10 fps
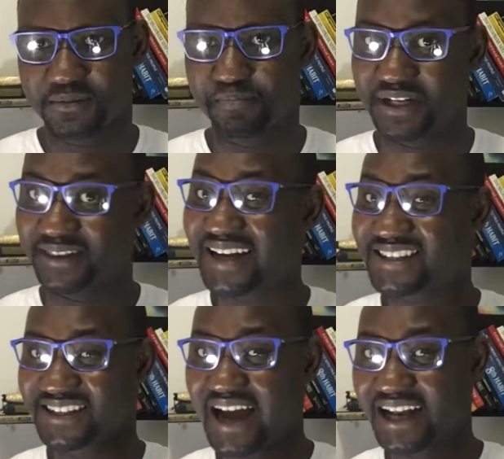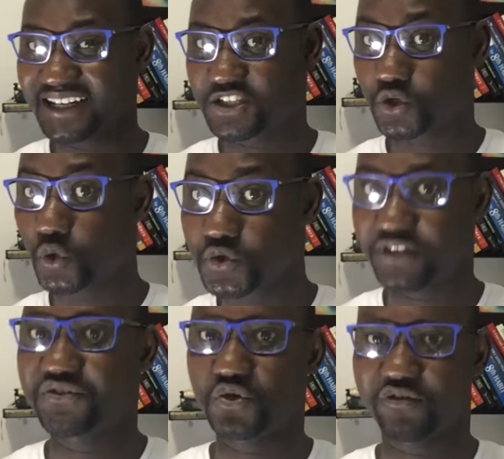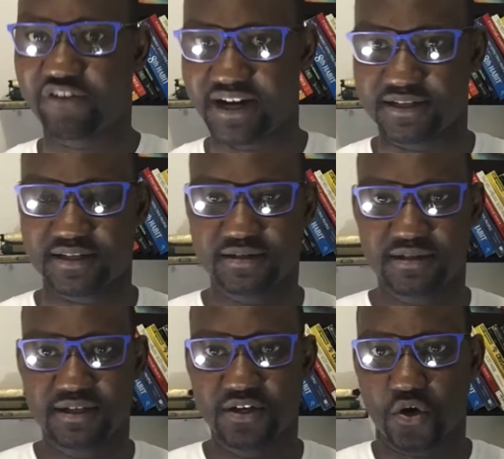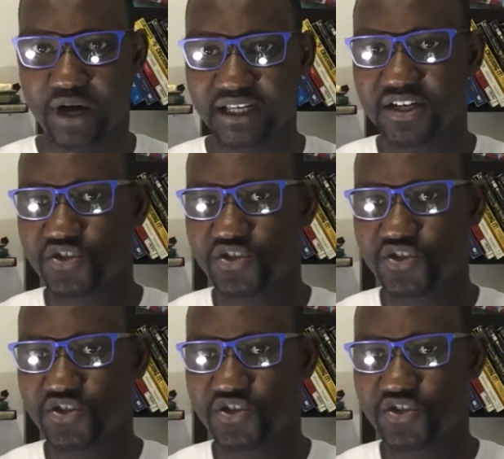but that's not exclusive to your friends. All right.